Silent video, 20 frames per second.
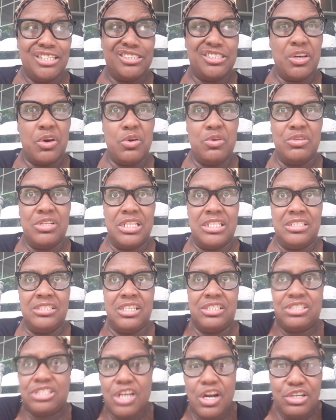So
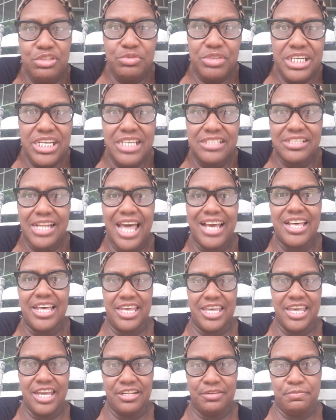the surgery is like
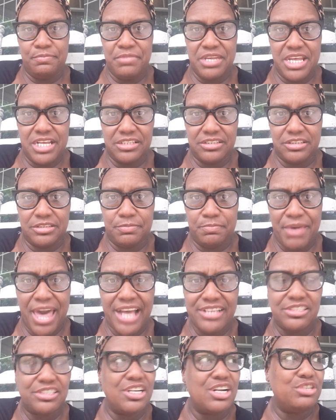a hit and miss.
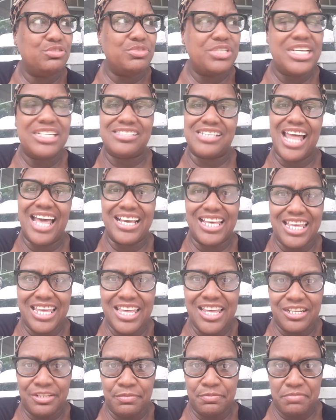Back surgery is like a
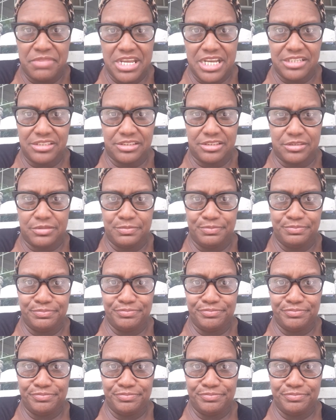hit and miss.